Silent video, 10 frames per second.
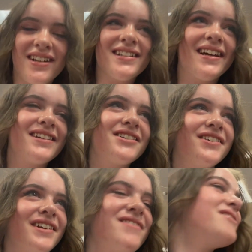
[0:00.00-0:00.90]
like, she
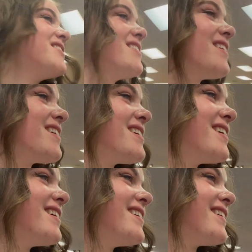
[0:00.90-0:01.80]
only gave me
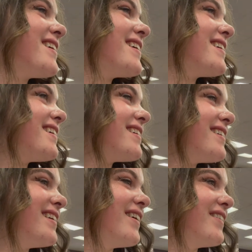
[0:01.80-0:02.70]
$20. So, like,
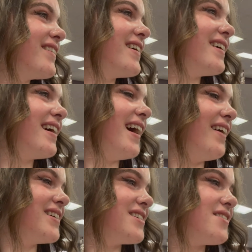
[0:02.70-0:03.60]
you know, I
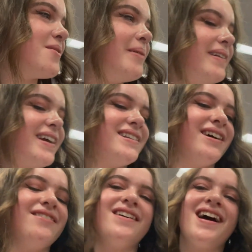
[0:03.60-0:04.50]
wasn't sure I would be able to get
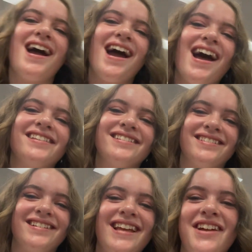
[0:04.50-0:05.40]
stuff. And then
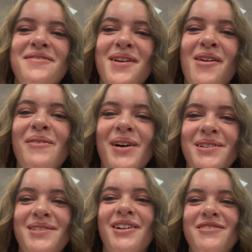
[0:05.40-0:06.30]
she just handed me a $100